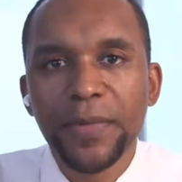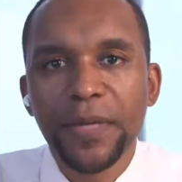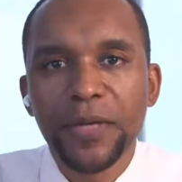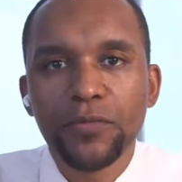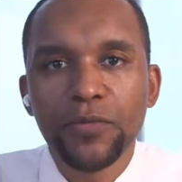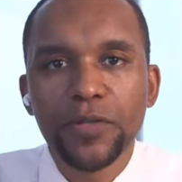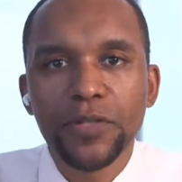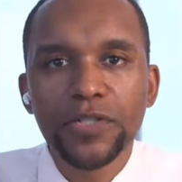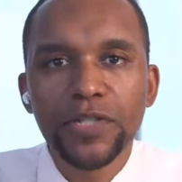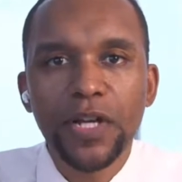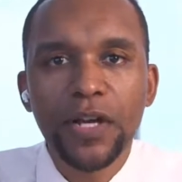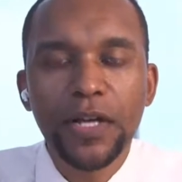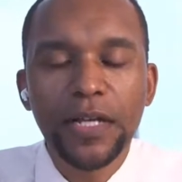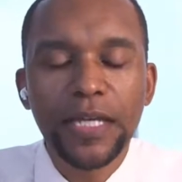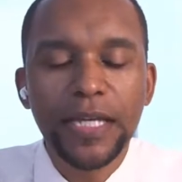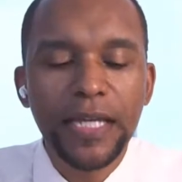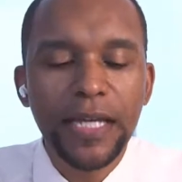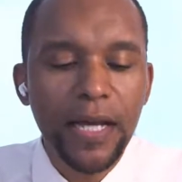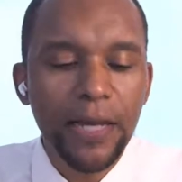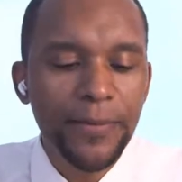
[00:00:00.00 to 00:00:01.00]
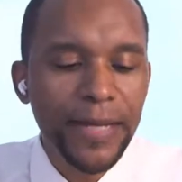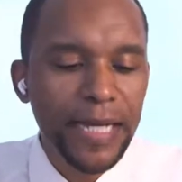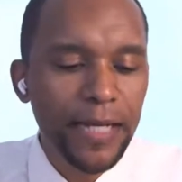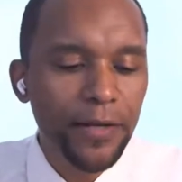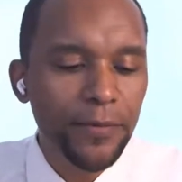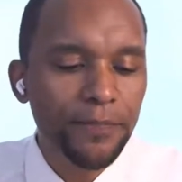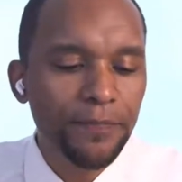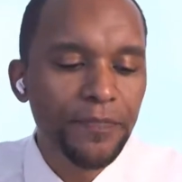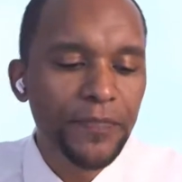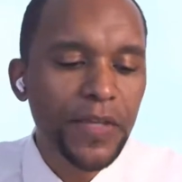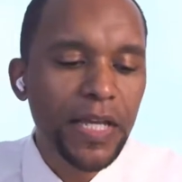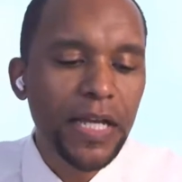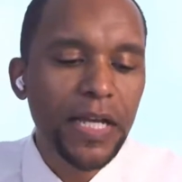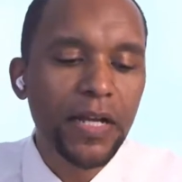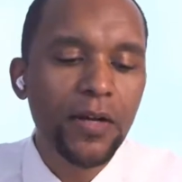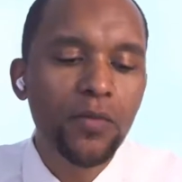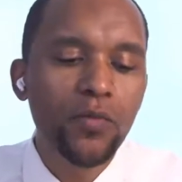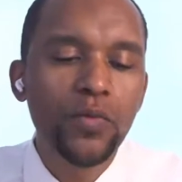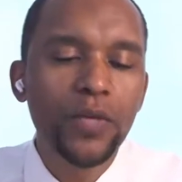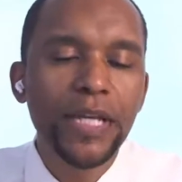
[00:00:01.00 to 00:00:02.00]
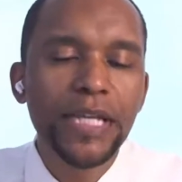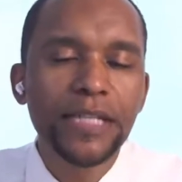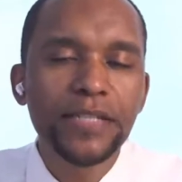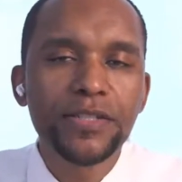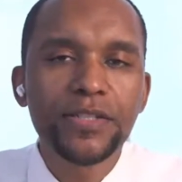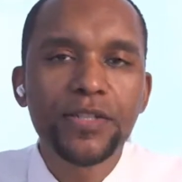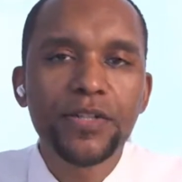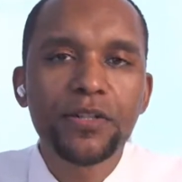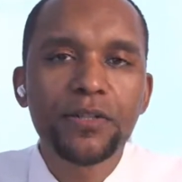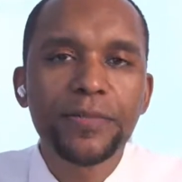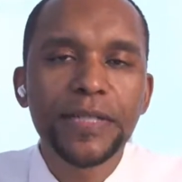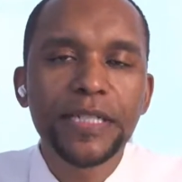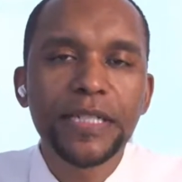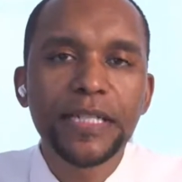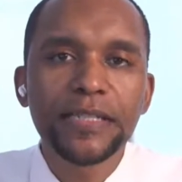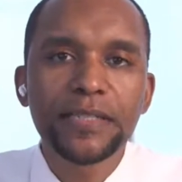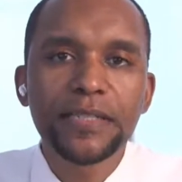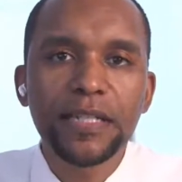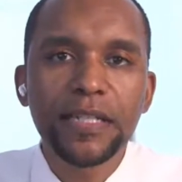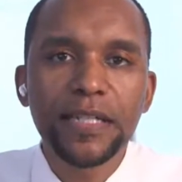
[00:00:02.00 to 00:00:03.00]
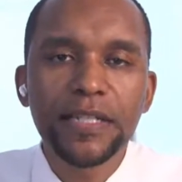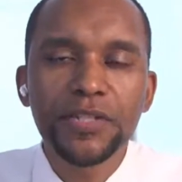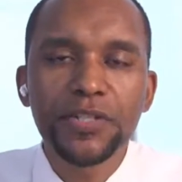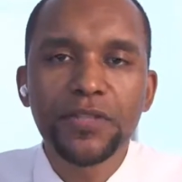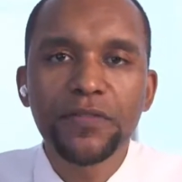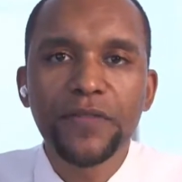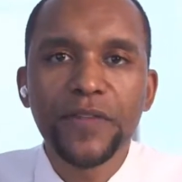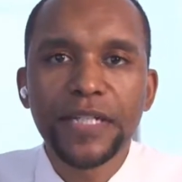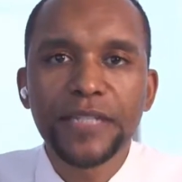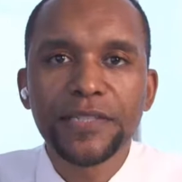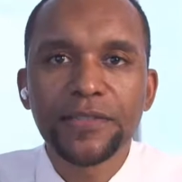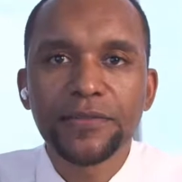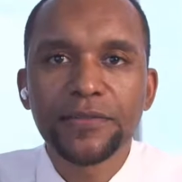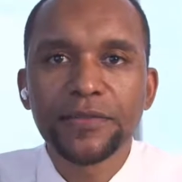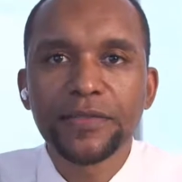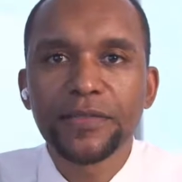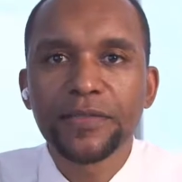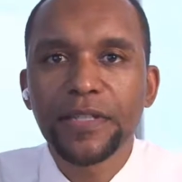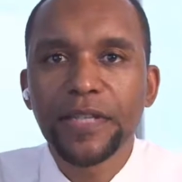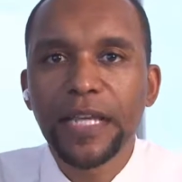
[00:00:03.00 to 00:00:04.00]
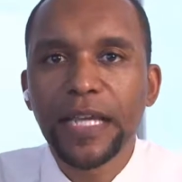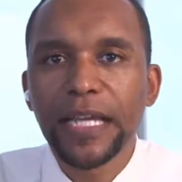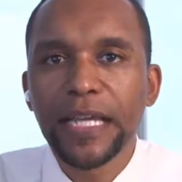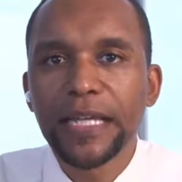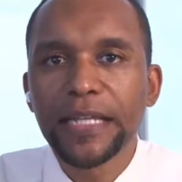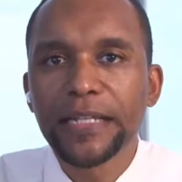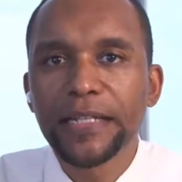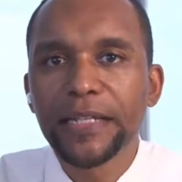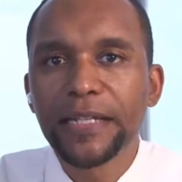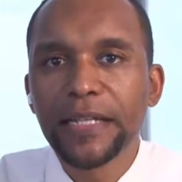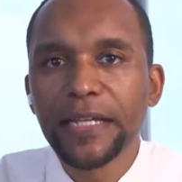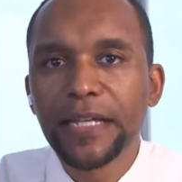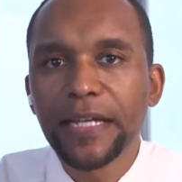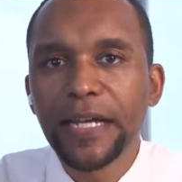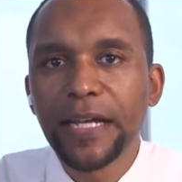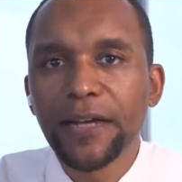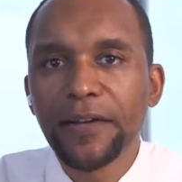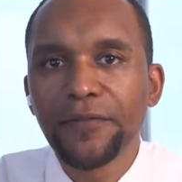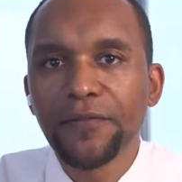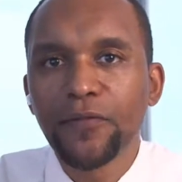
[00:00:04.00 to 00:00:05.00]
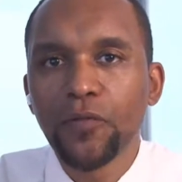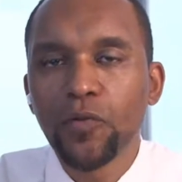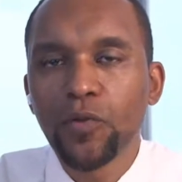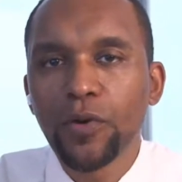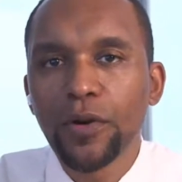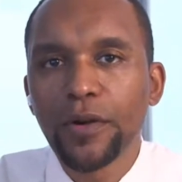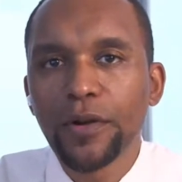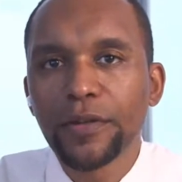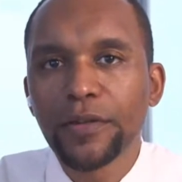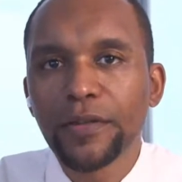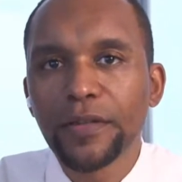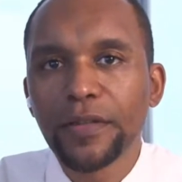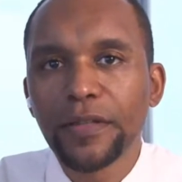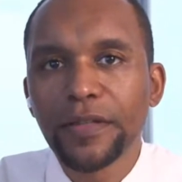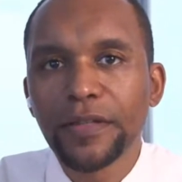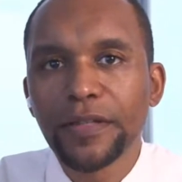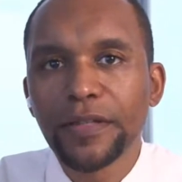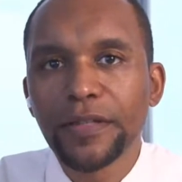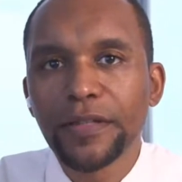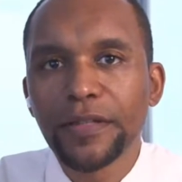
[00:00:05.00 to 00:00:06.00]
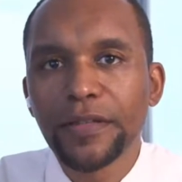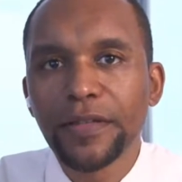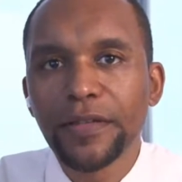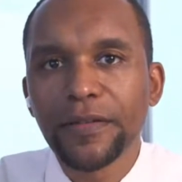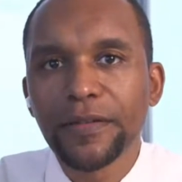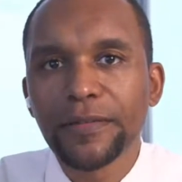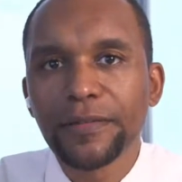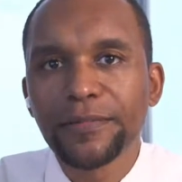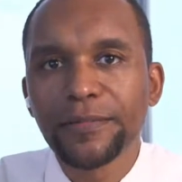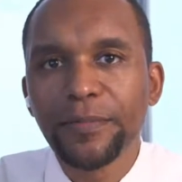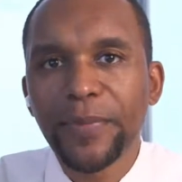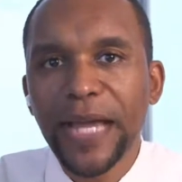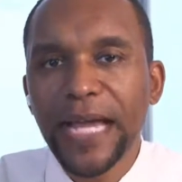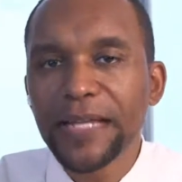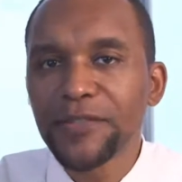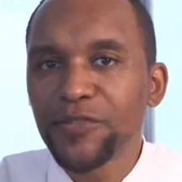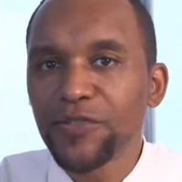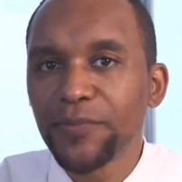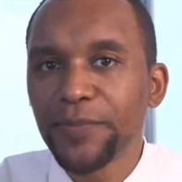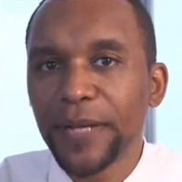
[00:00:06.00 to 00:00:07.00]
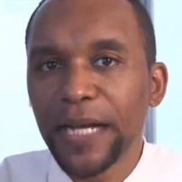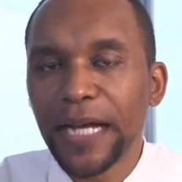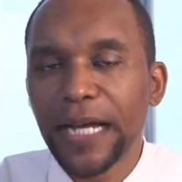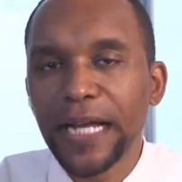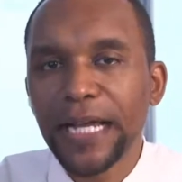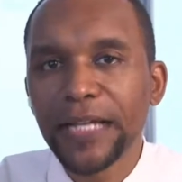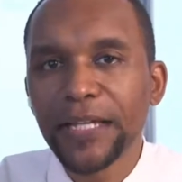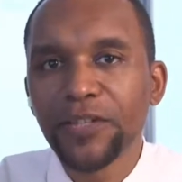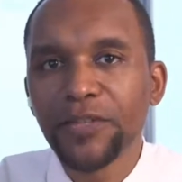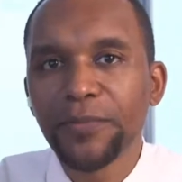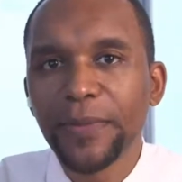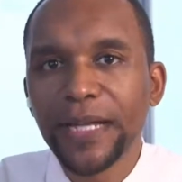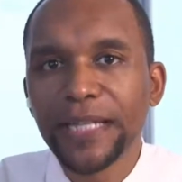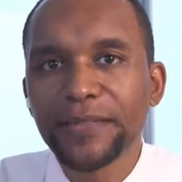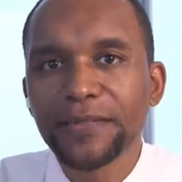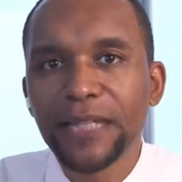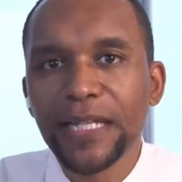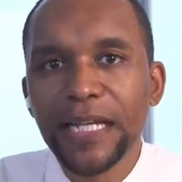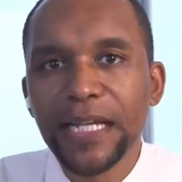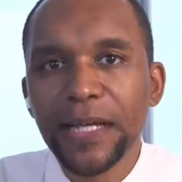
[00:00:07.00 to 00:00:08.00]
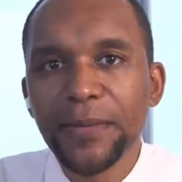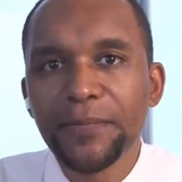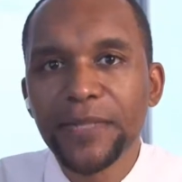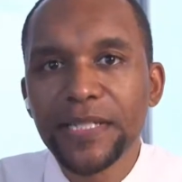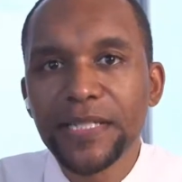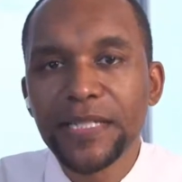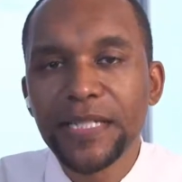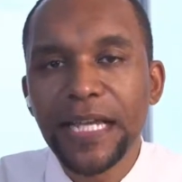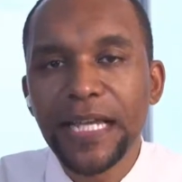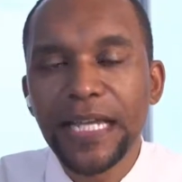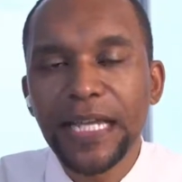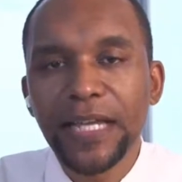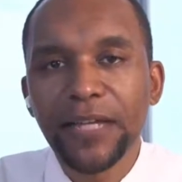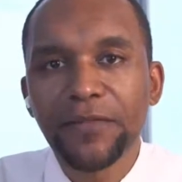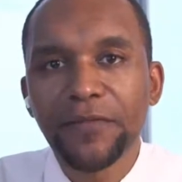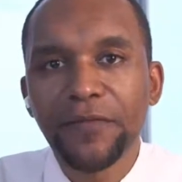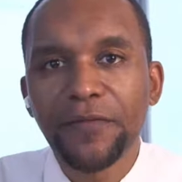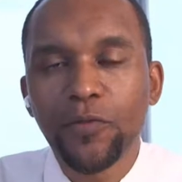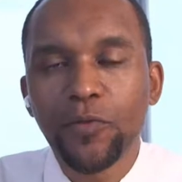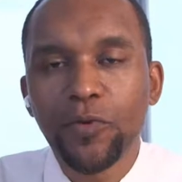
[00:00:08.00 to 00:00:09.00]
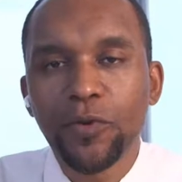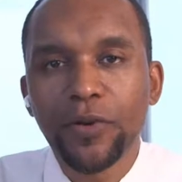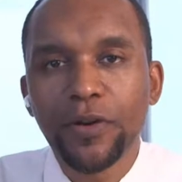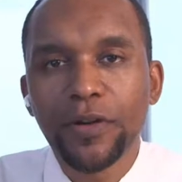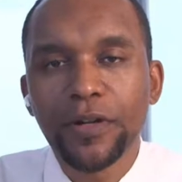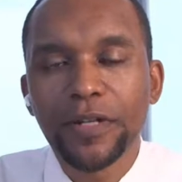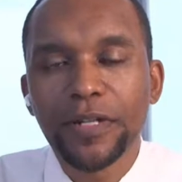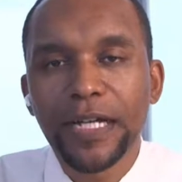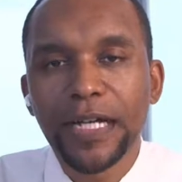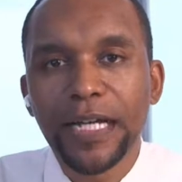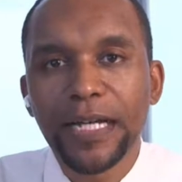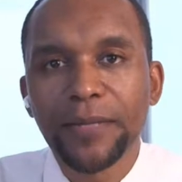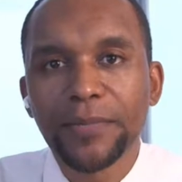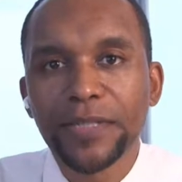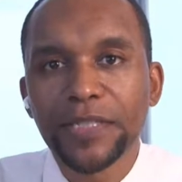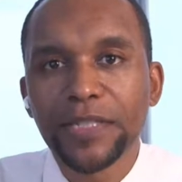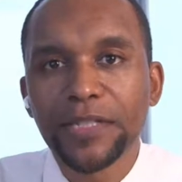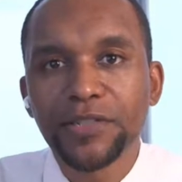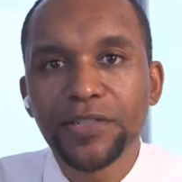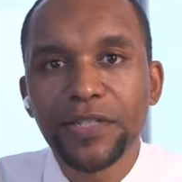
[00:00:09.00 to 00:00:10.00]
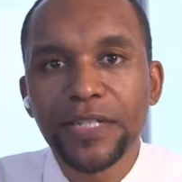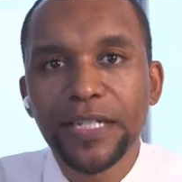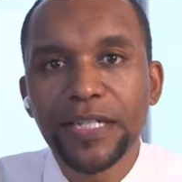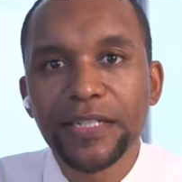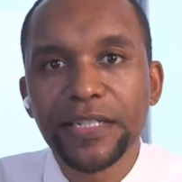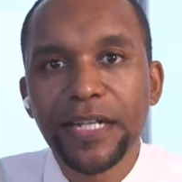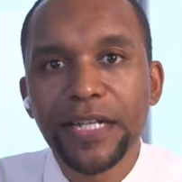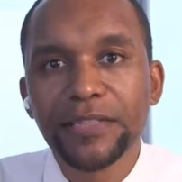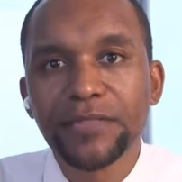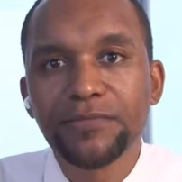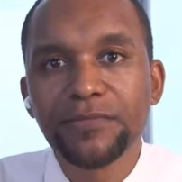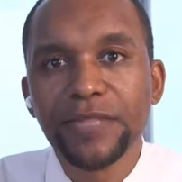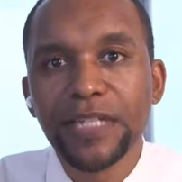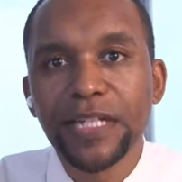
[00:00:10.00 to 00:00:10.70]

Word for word: But we're talking about uh, wind turbine installation vessels and uh, for the the passerby, you might mistake it for uh, potentially a, a,